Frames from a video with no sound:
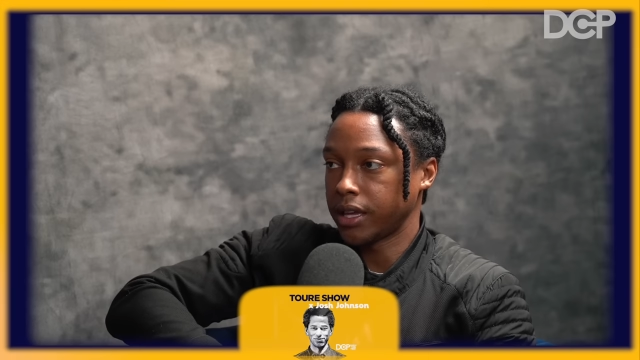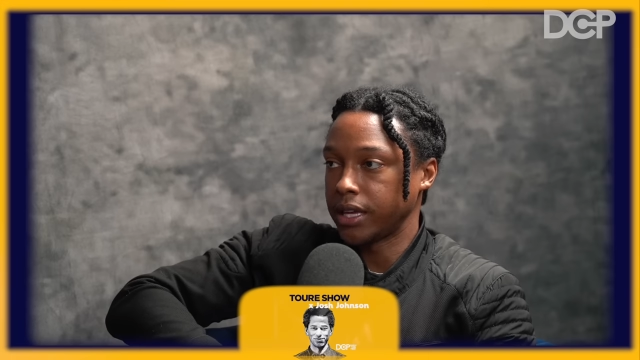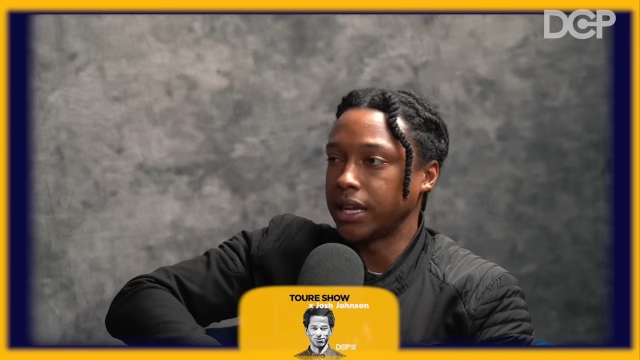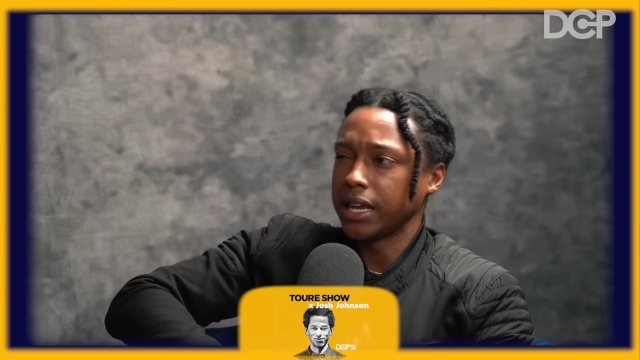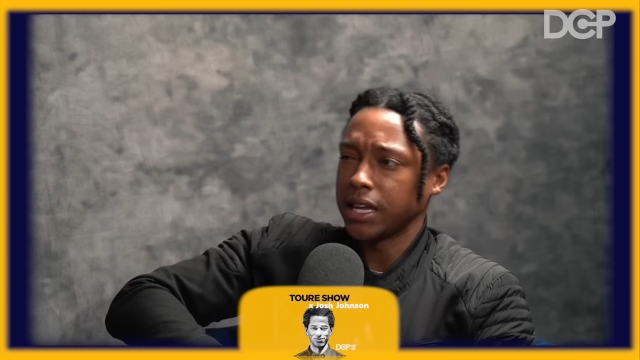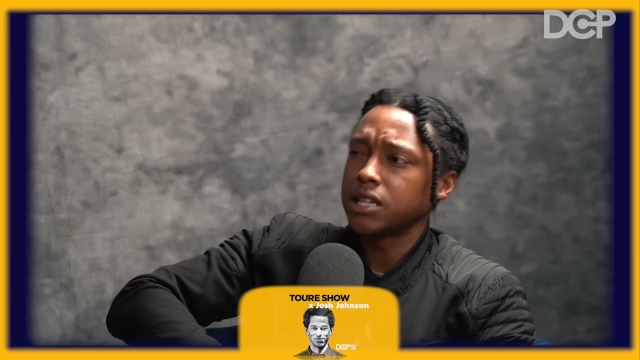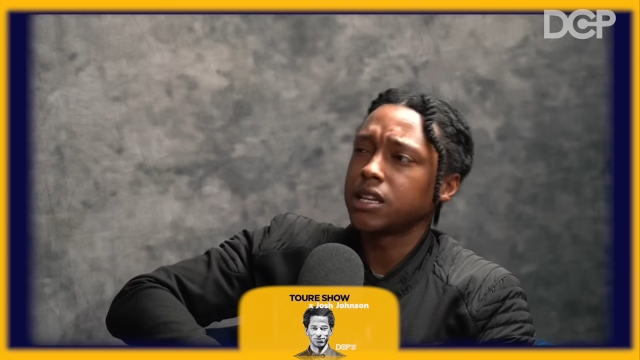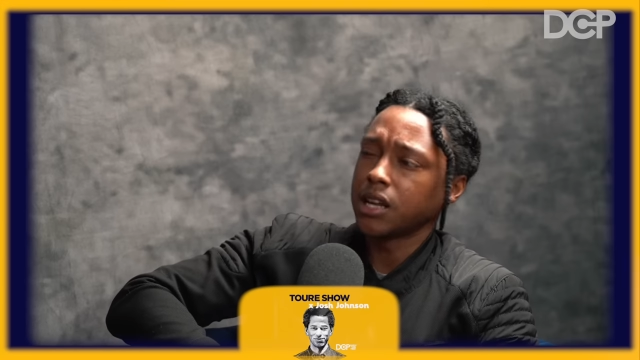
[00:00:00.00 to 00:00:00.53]

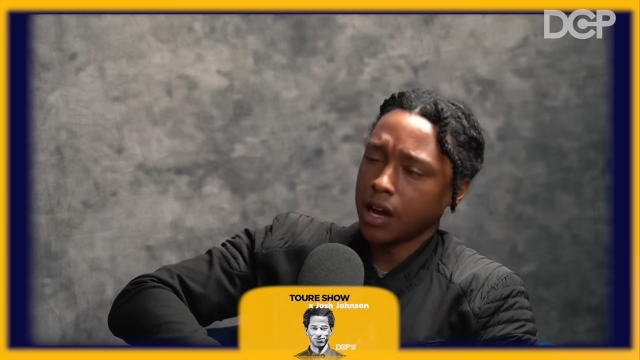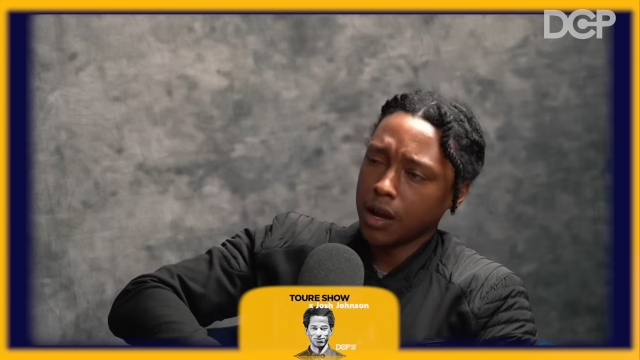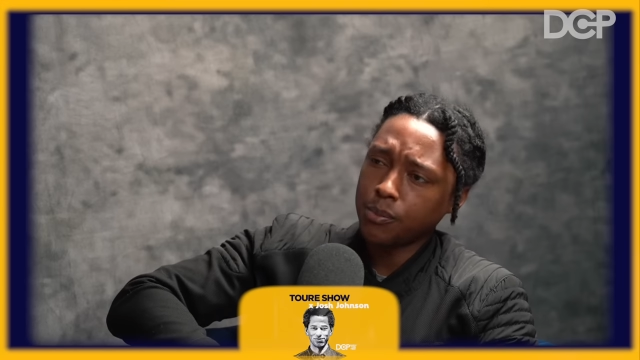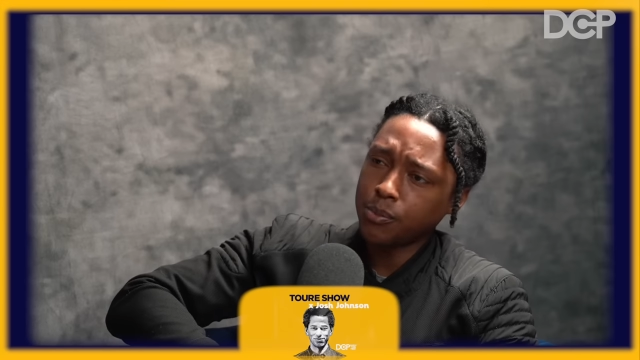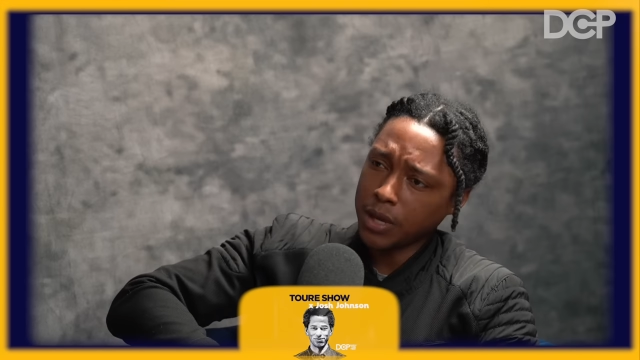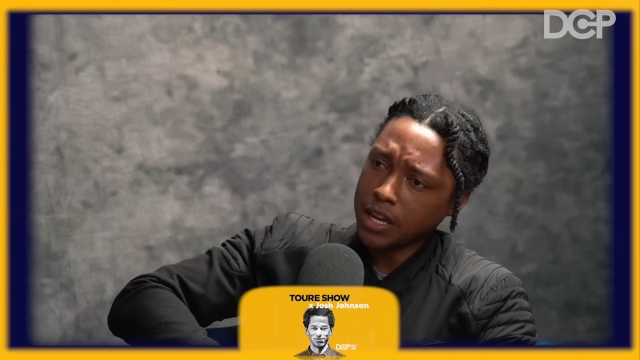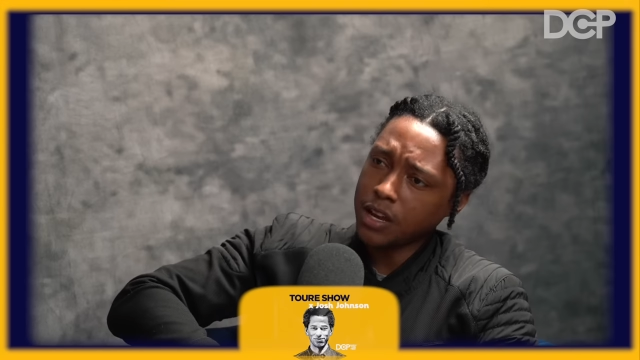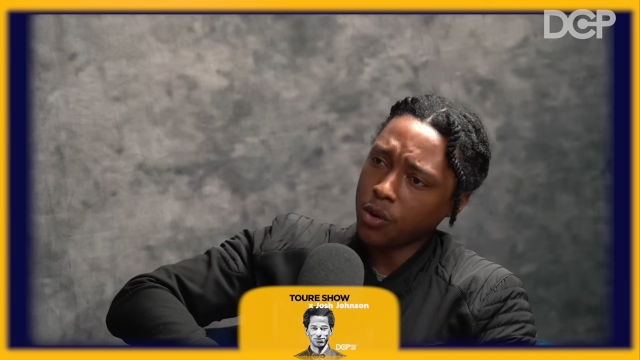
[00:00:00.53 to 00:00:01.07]
it ended
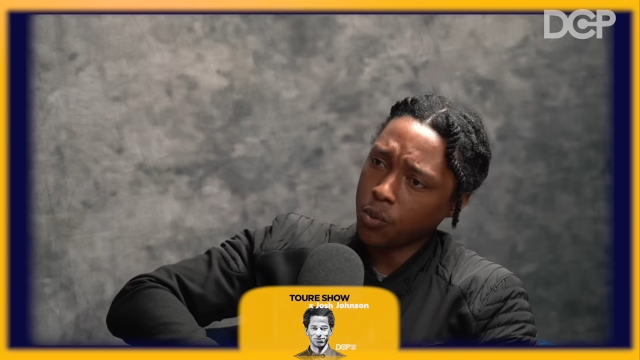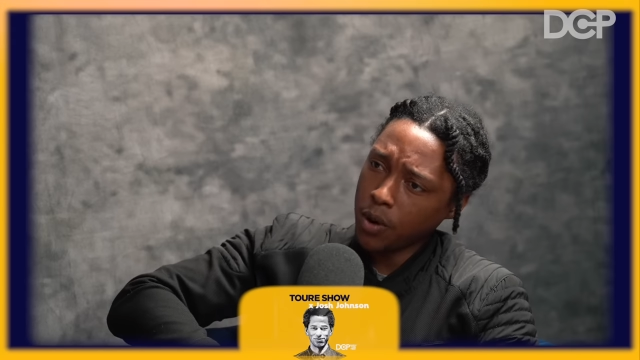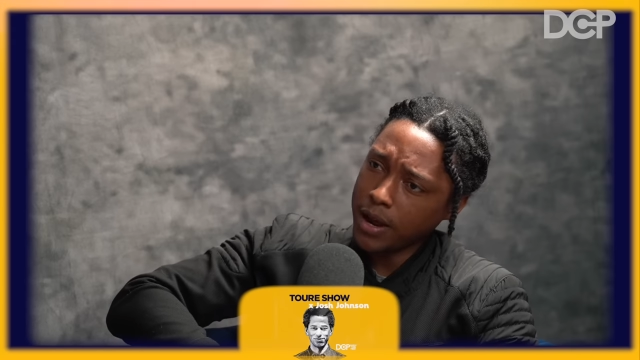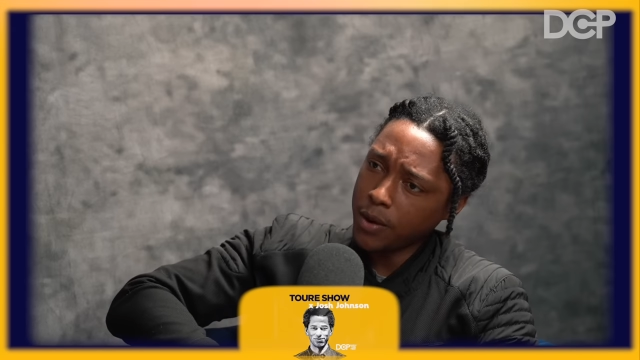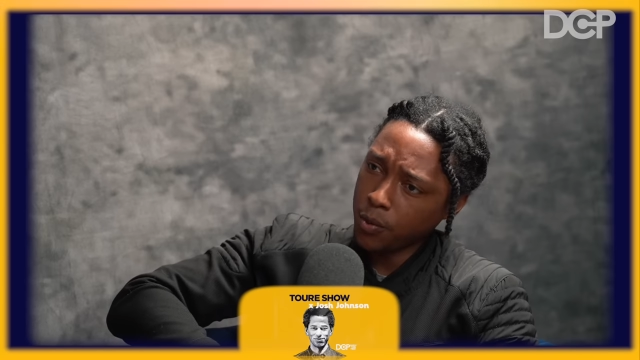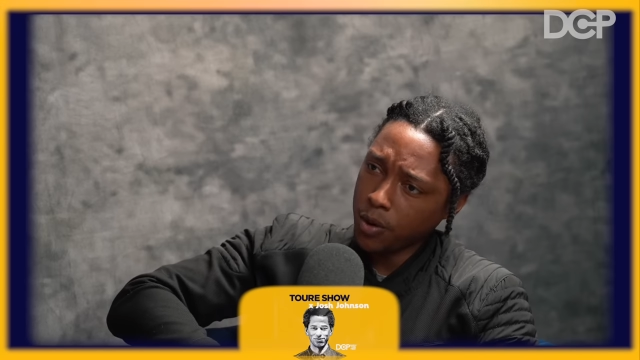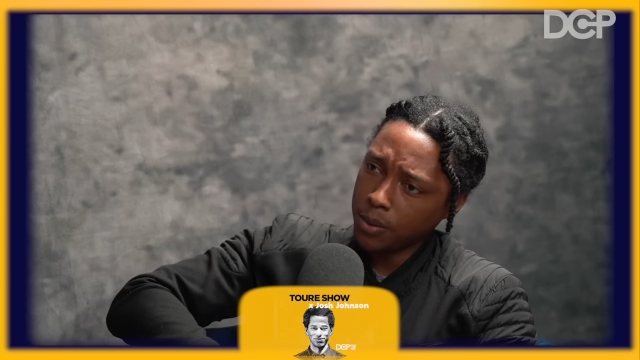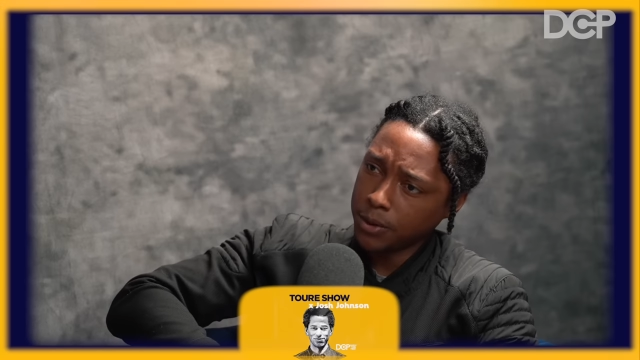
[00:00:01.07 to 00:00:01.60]
up being a
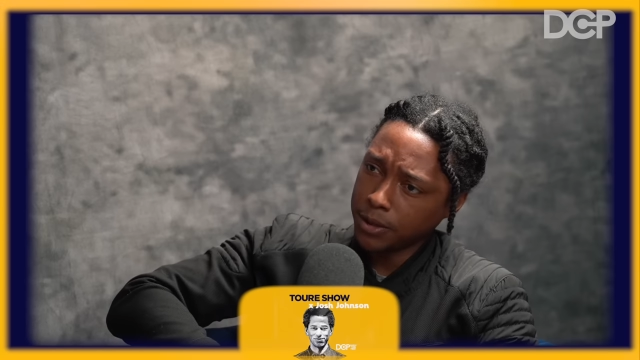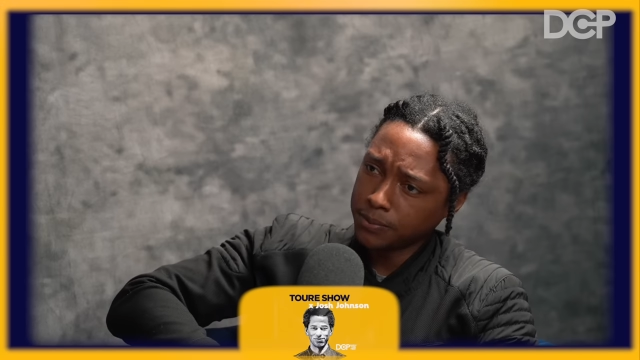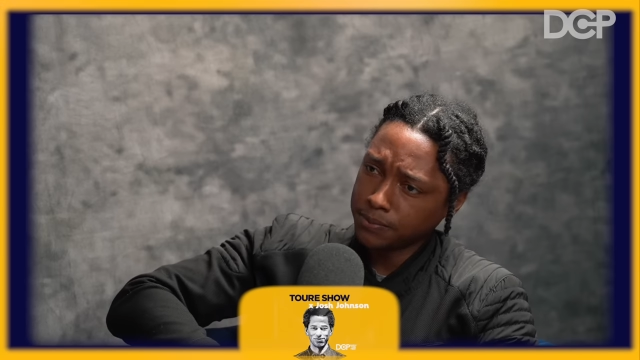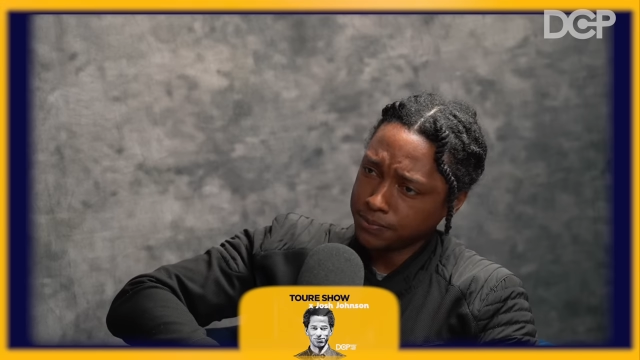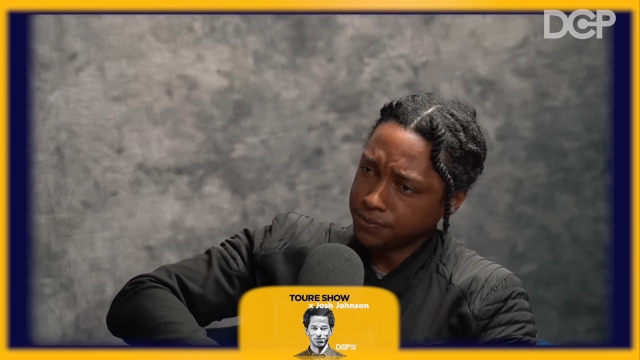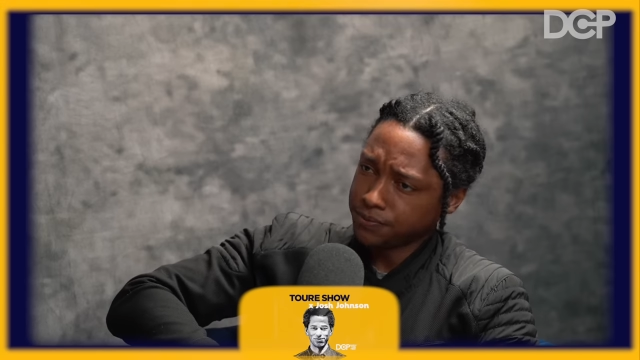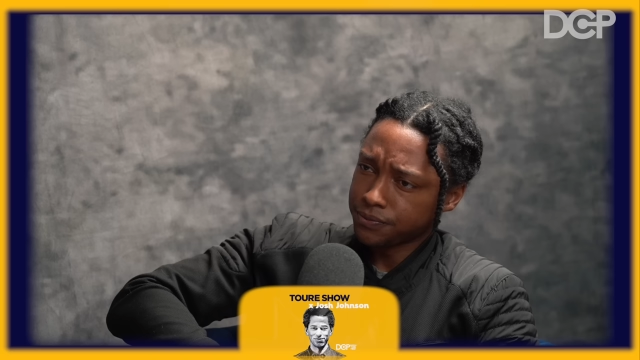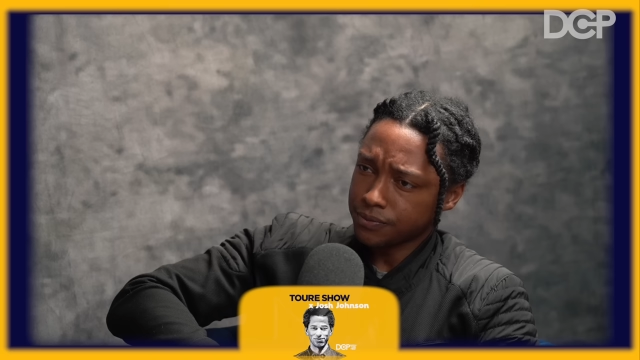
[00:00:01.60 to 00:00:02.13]
white
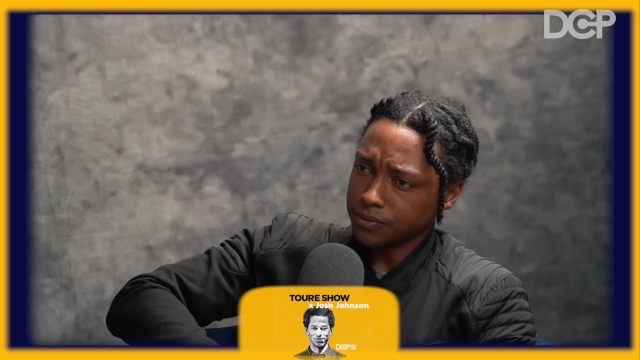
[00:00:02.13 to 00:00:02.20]
woman.